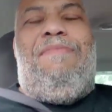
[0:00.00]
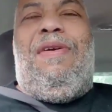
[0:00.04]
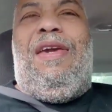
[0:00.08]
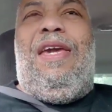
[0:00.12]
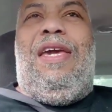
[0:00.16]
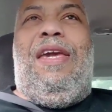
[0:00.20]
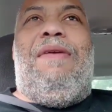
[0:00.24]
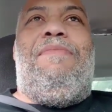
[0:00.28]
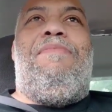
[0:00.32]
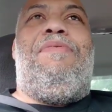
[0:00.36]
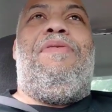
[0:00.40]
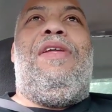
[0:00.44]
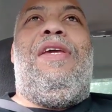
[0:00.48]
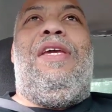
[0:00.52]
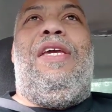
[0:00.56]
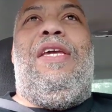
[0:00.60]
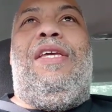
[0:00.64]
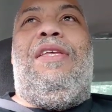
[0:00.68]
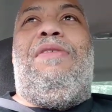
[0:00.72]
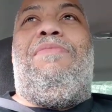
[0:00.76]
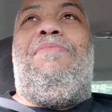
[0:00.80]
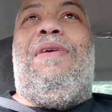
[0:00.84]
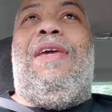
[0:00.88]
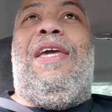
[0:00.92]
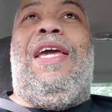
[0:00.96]
man,
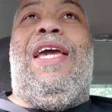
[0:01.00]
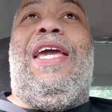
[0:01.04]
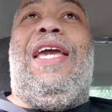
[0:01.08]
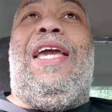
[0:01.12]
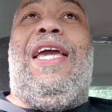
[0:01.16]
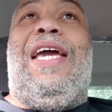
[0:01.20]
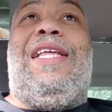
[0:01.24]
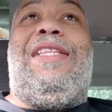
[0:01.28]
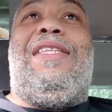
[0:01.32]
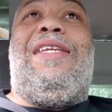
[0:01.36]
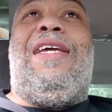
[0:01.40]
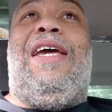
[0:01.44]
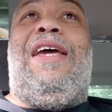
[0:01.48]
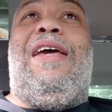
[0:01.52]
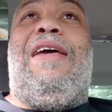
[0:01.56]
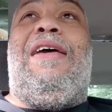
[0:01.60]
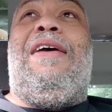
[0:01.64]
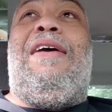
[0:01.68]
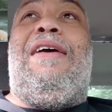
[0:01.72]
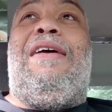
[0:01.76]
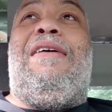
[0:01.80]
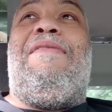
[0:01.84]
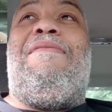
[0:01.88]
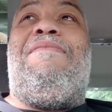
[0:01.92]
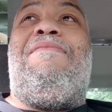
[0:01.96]
please, man, I ain't got
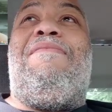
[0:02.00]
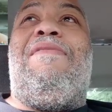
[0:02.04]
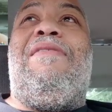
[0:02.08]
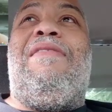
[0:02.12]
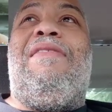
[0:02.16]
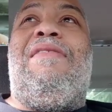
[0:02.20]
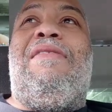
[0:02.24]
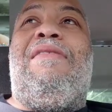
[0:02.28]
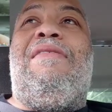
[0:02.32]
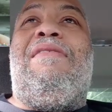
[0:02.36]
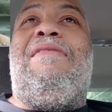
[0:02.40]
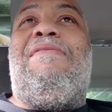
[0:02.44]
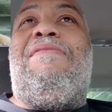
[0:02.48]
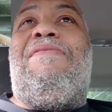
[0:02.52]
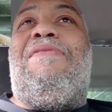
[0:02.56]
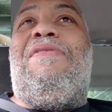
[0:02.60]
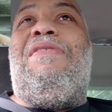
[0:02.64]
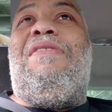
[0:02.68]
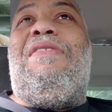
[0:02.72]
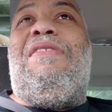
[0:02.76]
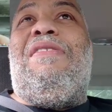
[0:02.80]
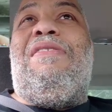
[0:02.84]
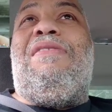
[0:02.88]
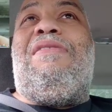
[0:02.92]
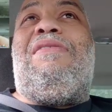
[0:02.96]
time for
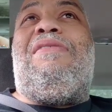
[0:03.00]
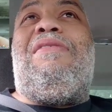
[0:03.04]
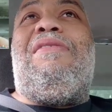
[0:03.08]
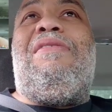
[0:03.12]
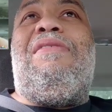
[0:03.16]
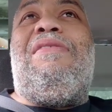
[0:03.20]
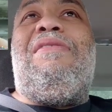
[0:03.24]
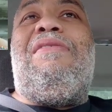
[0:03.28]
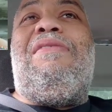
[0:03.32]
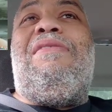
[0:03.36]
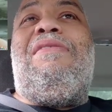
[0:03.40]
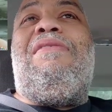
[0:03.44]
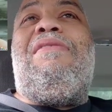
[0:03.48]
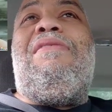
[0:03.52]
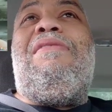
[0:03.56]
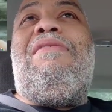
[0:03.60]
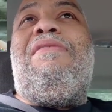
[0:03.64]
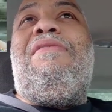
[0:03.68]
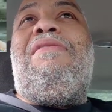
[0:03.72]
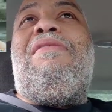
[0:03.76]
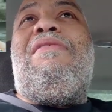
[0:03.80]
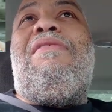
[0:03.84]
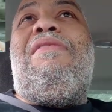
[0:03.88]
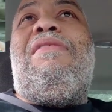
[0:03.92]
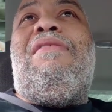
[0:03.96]
this.
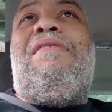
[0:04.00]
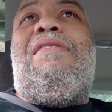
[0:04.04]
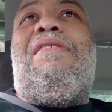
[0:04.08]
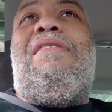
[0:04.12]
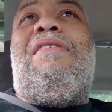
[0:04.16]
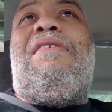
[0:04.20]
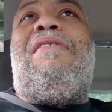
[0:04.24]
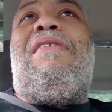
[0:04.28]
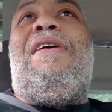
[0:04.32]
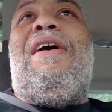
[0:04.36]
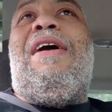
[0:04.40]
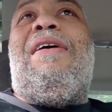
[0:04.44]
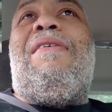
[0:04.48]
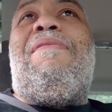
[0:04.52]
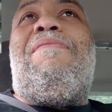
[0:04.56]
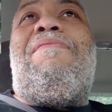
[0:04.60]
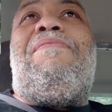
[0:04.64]
All right.